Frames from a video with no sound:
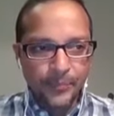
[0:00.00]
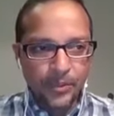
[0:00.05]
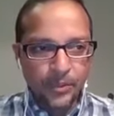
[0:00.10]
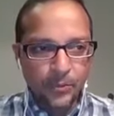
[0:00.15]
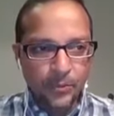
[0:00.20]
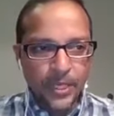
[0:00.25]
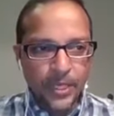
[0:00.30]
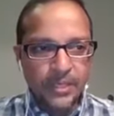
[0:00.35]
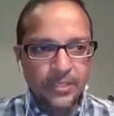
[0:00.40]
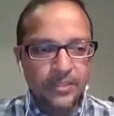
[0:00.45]

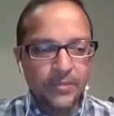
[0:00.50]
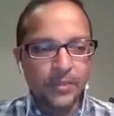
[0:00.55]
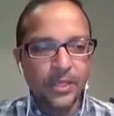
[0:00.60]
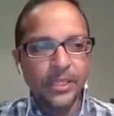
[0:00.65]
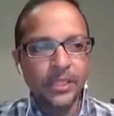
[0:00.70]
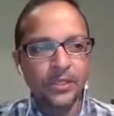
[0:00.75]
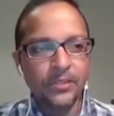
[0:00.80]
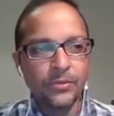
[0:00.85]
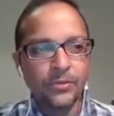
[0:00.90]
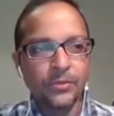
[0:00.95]
Raised the
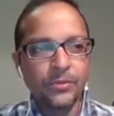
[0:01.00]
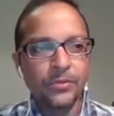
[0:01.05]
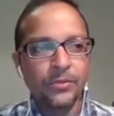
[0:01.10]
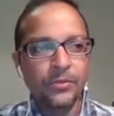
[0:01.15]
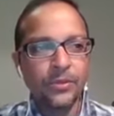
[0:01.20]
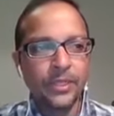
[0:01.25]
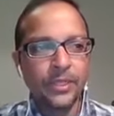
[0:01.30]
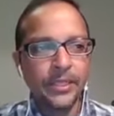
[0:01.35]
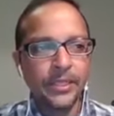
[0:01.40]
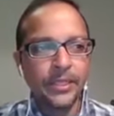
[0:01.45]
money
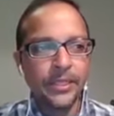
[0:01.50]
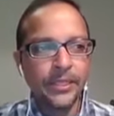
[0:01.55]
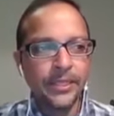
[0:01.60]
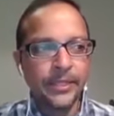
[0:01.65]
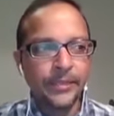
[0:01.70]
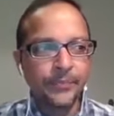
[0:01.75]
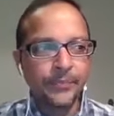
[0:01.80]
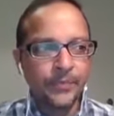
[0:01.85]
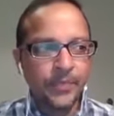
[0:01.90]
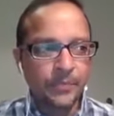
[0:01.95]
through
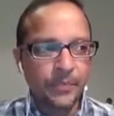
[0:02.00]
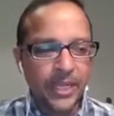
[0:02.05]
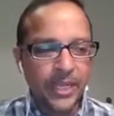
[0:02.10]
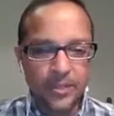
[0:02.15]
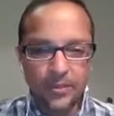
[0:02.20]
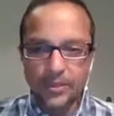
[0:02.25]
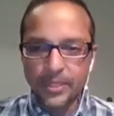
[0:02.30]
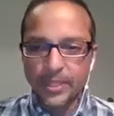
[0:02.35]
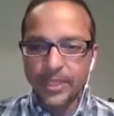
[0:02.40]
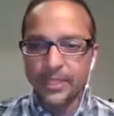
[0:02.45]

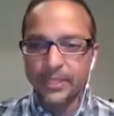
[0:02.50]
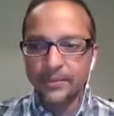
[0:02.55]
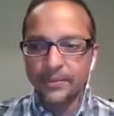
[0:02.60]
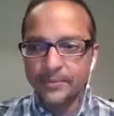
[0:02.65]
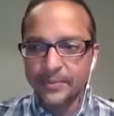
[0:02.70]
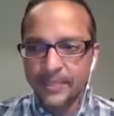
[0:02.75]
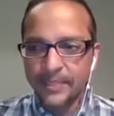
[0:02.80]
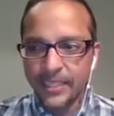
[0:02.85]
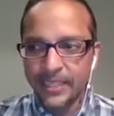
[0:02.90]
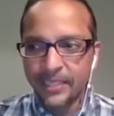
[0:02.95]
Patreon.
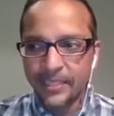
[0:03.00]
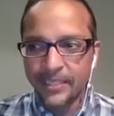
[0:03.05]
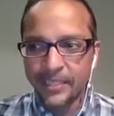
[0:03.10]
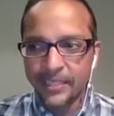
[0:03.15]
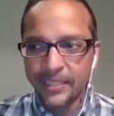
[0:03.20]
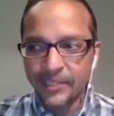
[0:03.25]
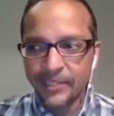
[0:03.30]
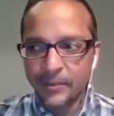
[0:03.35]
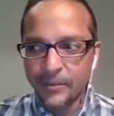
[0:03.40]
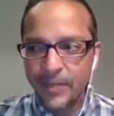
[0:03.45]
I
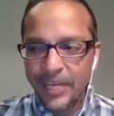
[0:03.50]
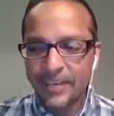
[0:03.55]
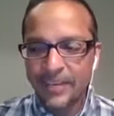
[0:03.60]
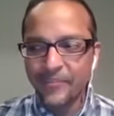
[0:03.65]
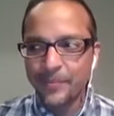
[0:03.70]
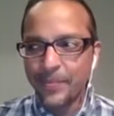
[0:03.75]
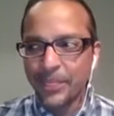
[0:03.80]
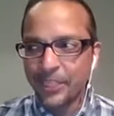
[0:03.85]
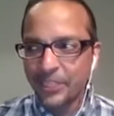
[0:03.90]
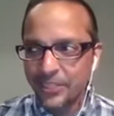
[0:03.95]

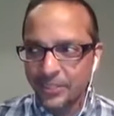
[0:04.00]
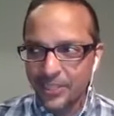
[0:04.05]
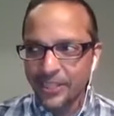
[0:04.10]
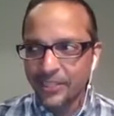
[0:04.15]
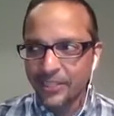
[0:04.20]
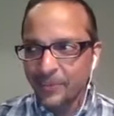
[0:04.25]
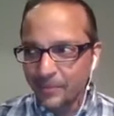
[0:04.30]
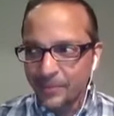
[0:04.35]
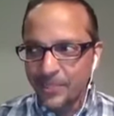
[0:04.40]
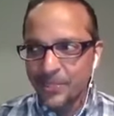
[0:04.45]
have to make sure
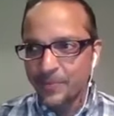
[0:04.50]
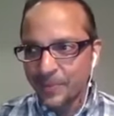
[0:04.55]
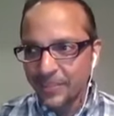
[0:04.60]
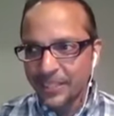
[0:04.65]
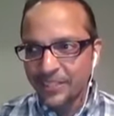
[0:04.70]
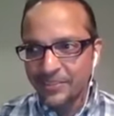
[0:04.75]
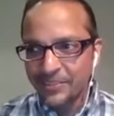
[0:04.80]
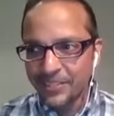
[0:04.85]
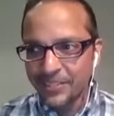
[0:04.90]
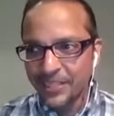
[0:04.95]
I don't
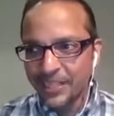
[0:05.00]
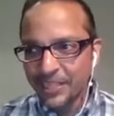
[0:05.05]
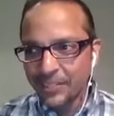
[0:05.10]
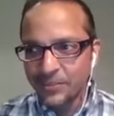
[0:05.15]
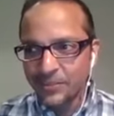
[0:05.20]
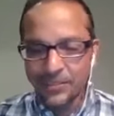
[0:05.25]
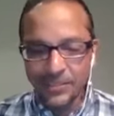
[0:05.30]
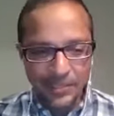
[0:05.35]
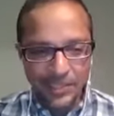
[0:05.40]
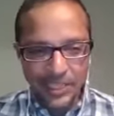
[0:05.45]
mispronounce it. I
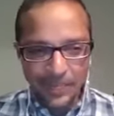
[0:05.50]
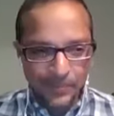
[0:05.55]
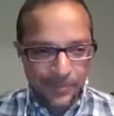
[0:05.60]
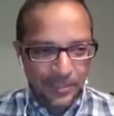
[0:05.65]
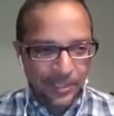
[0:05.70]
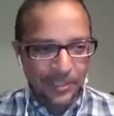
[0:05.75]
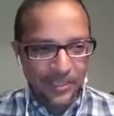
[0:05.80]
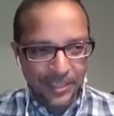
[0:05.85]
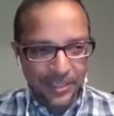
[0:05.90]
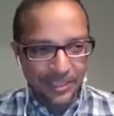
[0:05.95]
used to kept
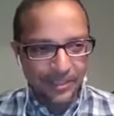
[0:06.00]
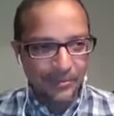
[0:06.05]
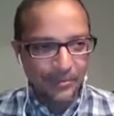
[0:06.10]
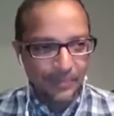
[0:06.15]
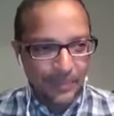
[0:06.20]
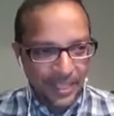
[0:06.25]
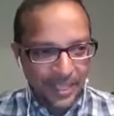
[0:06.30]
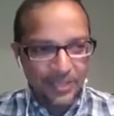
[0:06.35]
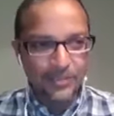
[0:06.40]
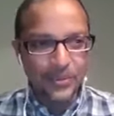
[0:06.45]
calling it
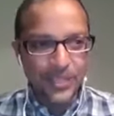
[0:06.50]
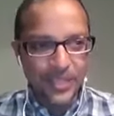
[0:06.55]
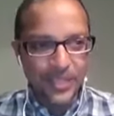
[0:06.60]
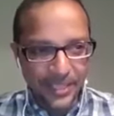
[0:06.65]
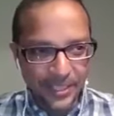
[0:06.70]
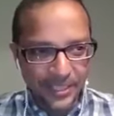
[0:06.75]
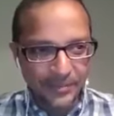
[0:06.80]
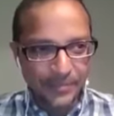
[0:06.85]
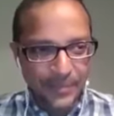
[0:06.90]
Patreon.